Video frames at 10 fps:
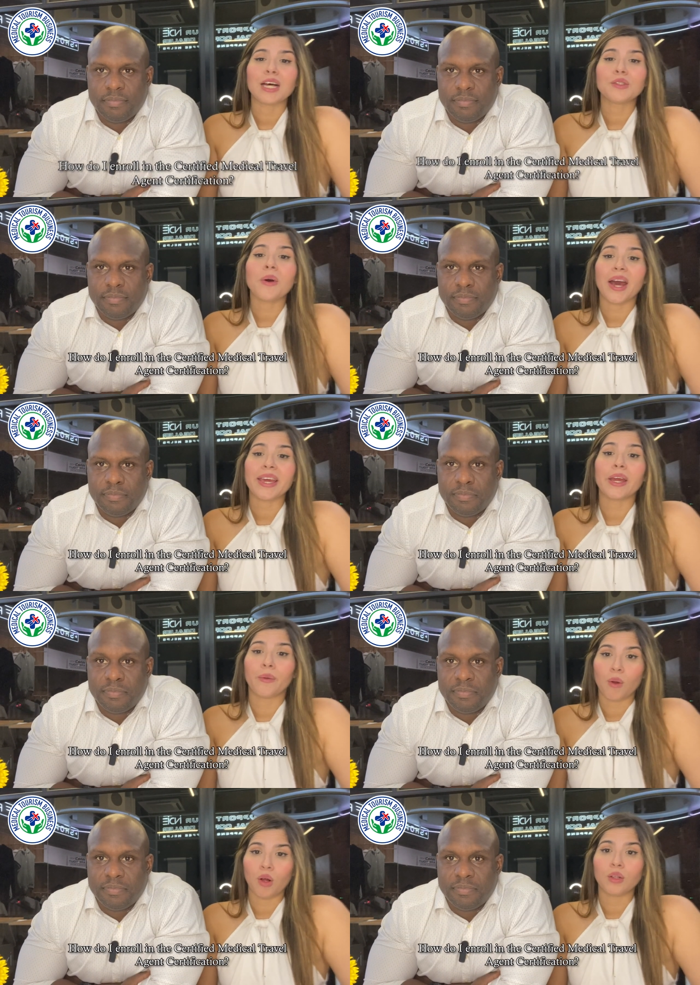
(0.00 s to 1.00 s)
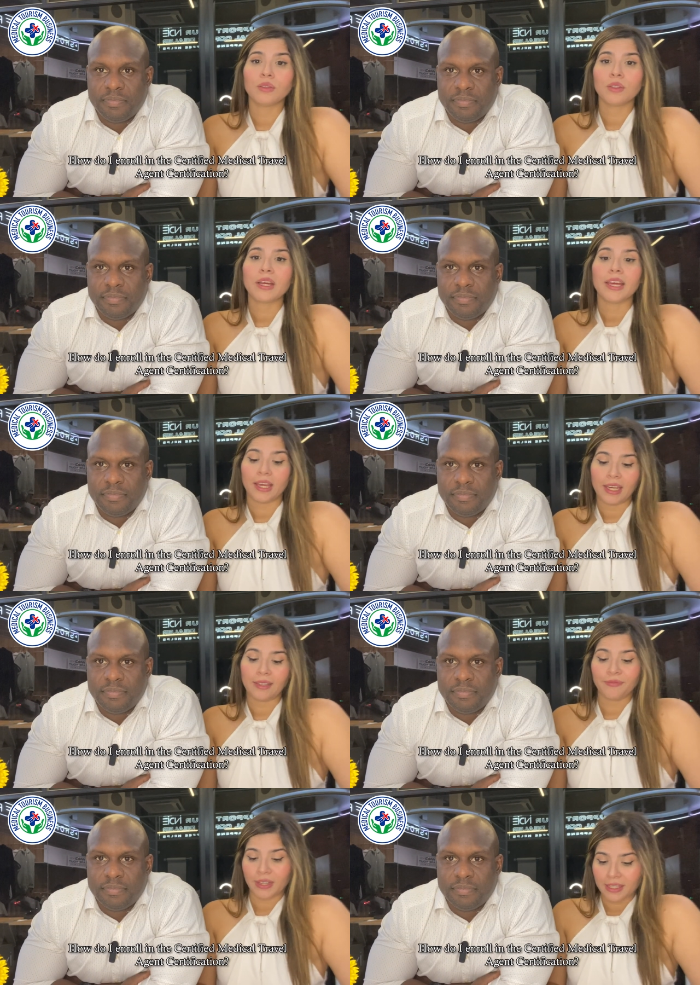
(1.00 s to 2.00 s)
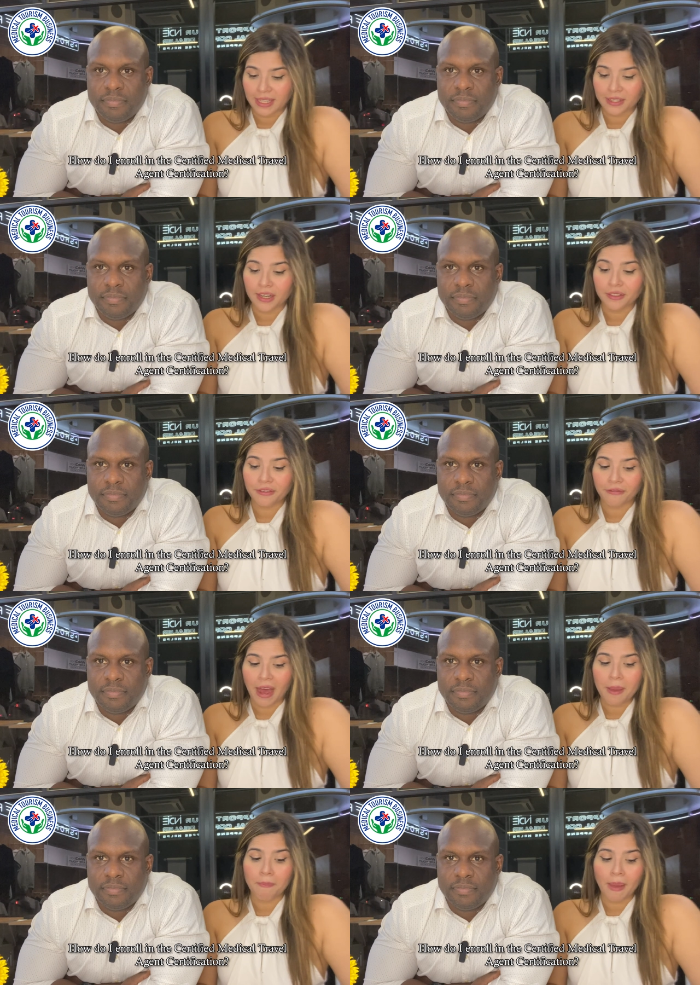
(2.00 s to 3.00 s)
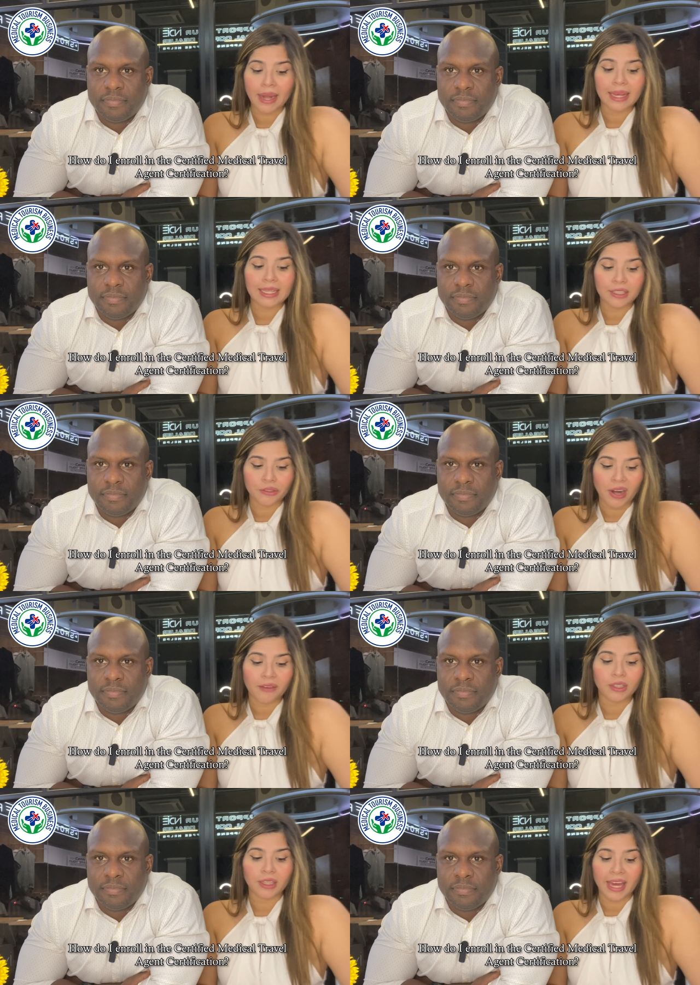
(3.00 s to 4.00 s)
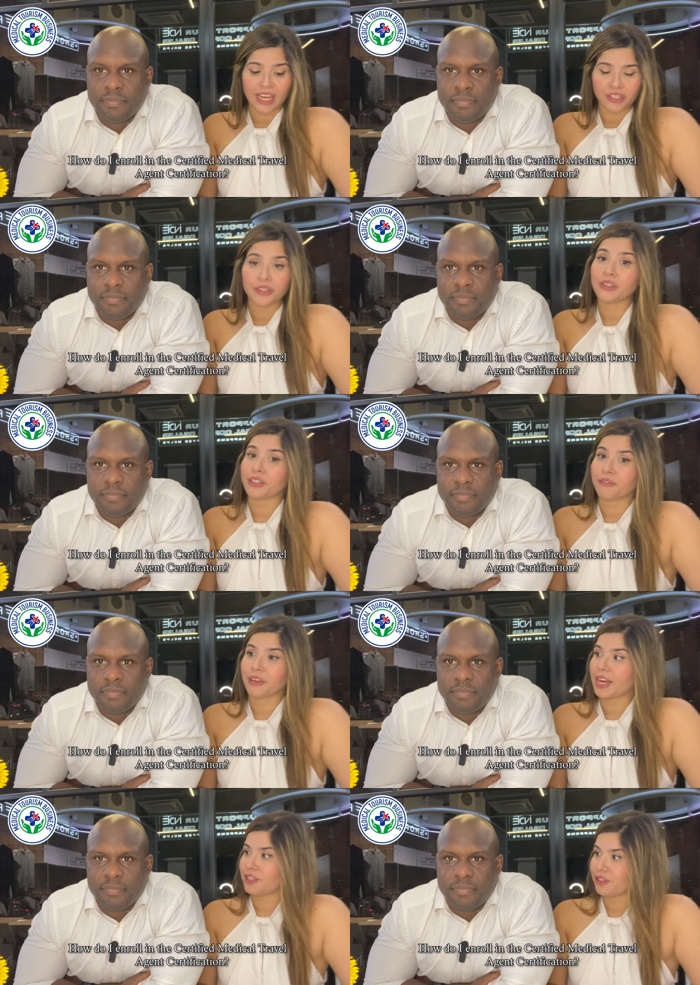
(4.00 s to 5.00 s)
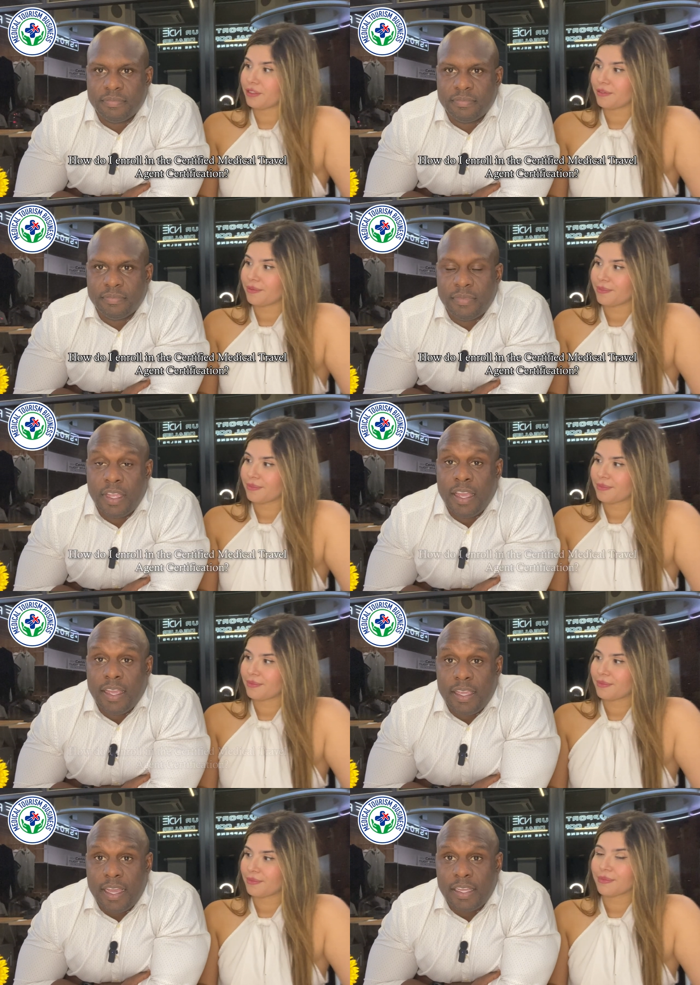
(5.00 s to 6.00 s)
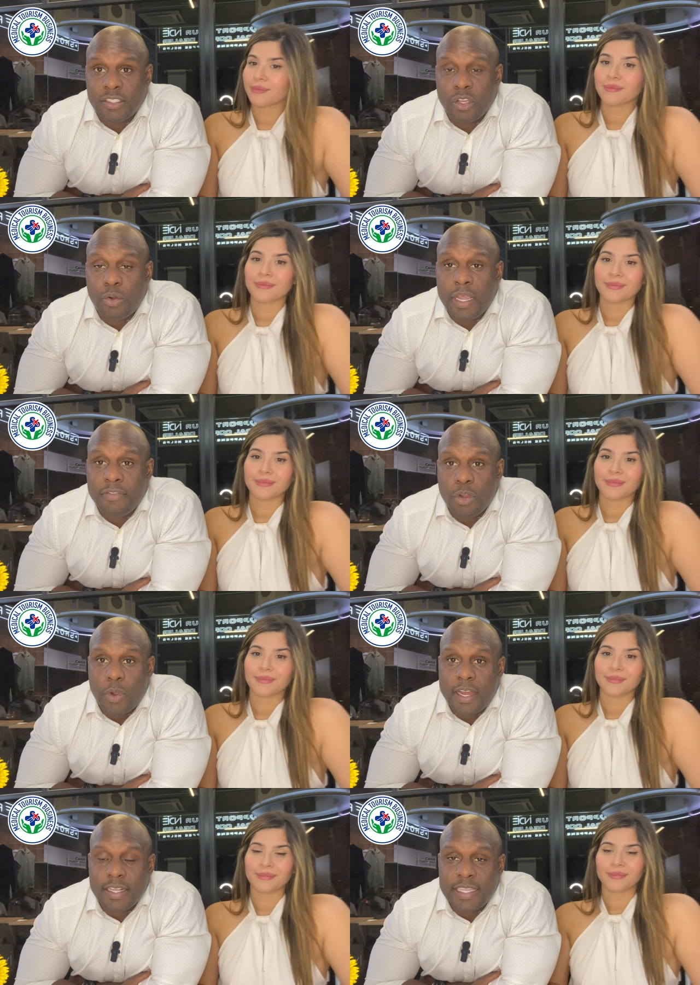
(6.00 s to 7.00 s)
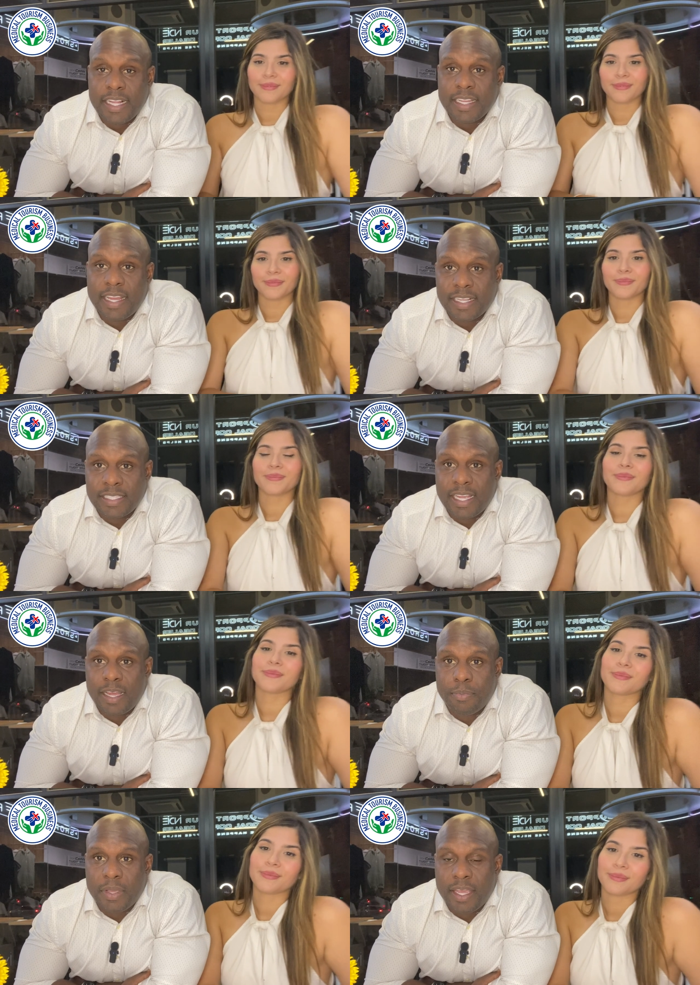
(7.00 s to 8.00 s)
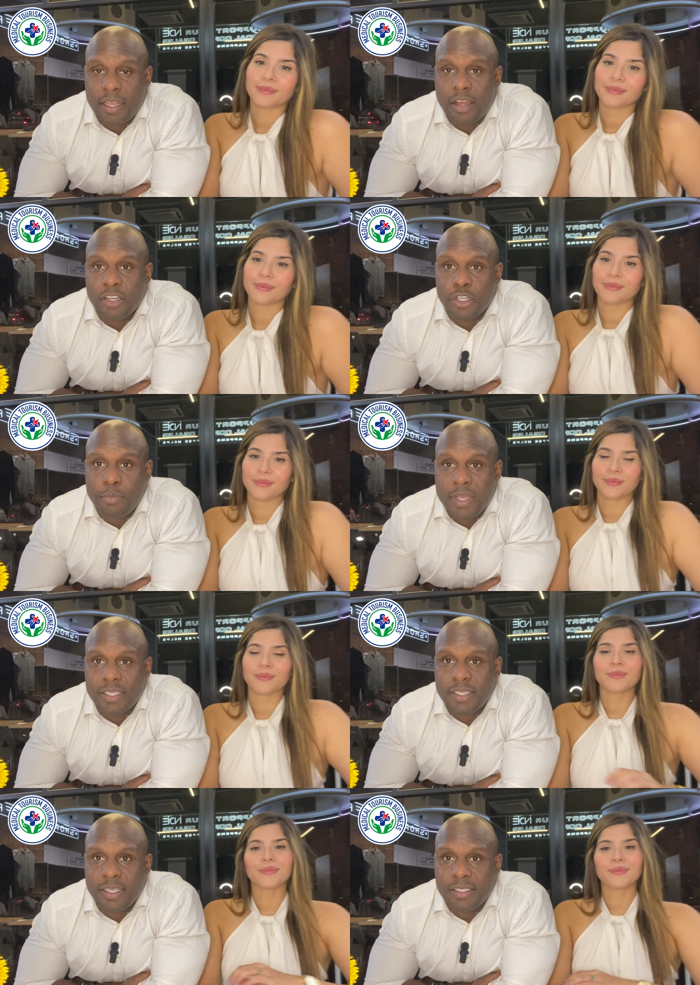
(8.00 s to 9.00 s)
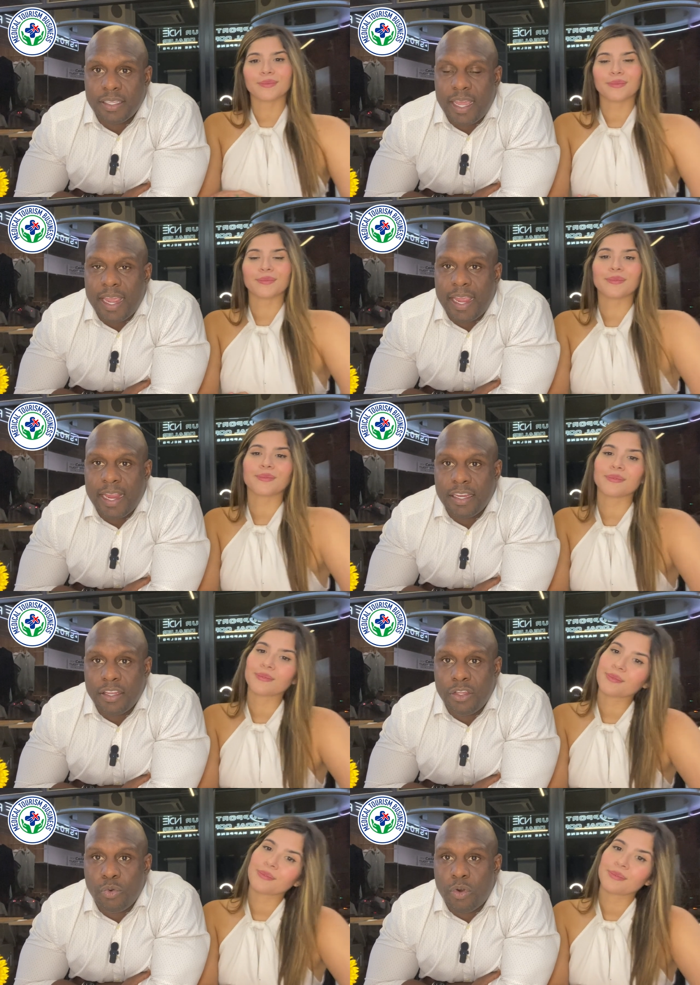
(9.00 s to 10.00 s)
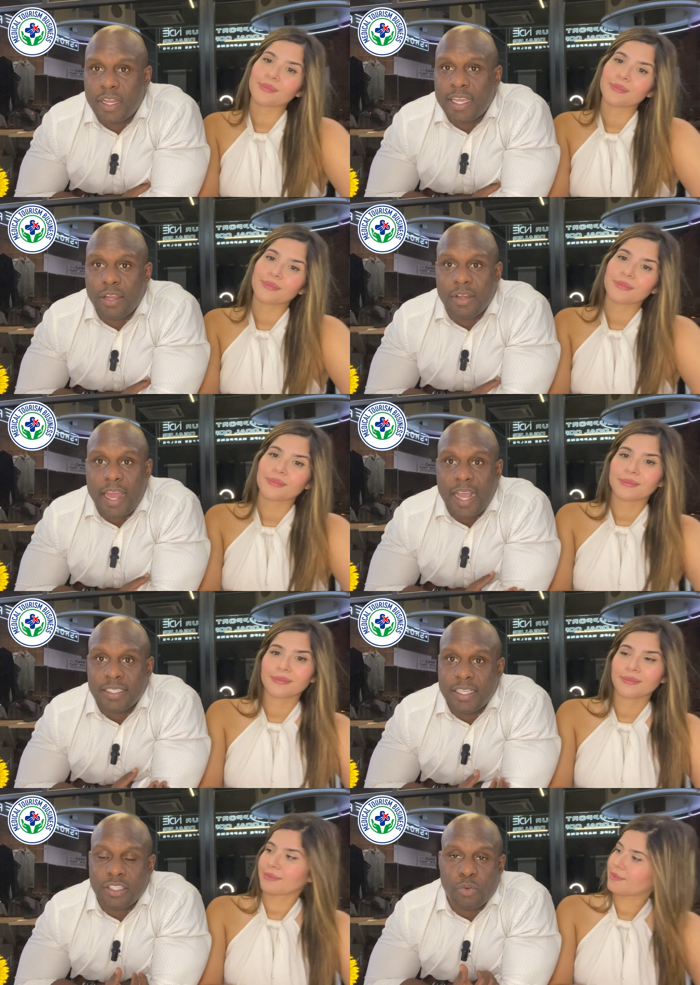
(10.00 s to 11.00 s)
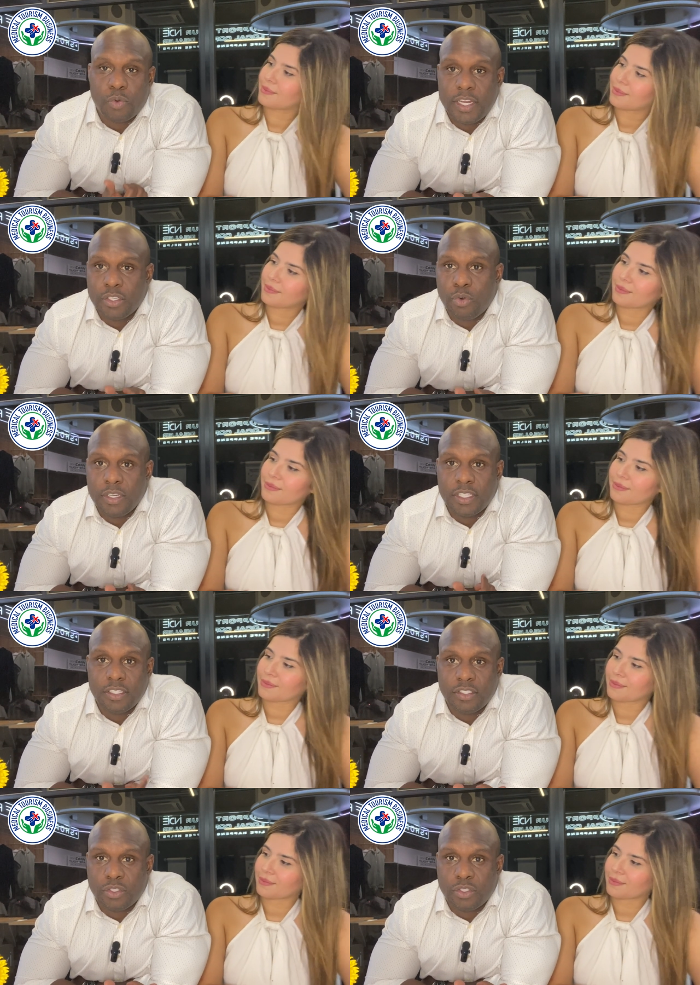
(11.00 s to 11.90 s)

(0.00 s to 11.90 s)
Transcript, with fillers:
Speaker 1: How do I enroll in the Certified Medical Travel Agent certification?
Speaker 2: Yeah, so if you're ready to take the next step and launch a business and you want to get access to resources,